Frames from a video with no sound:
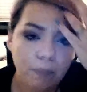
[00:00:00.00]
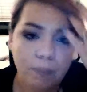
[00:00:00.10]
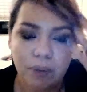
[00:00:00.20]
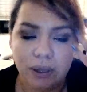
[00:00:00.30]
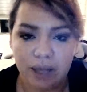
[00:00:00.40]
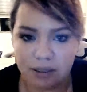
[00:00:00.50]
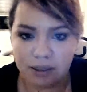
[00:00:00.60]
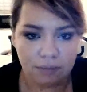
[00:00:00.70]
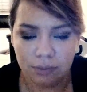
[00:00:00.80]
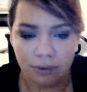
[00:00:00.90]
But that's
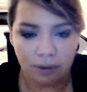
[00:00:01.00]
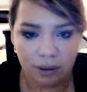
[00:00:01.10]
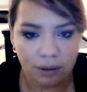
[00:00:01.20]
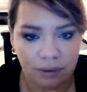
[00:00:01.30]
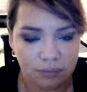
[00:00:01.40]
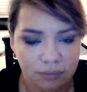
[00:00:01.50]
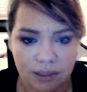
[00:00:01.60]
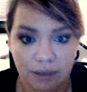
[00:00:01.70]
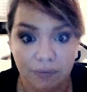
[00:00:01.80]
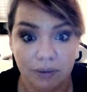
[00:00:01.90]

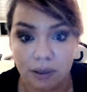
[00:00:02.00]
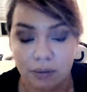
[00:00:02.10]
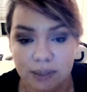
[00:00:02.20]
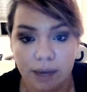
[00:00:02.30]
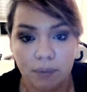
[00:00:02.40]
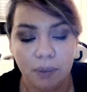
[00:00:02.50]
doesn't even need to be said.